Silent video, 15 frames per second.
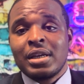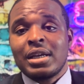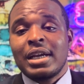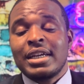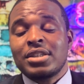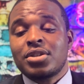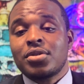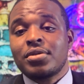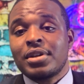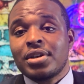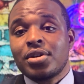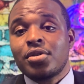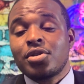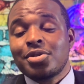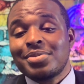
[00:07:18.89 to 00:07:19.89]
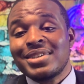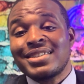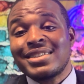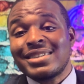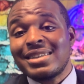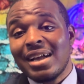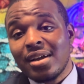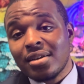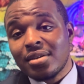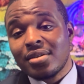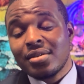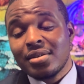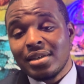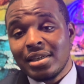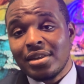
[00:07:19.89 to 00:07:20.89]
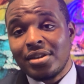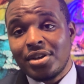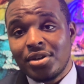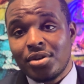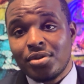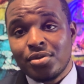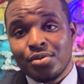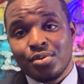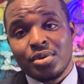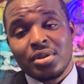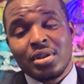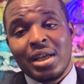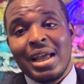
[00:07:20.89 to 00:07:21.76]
And so they're going to be stuck in their homes.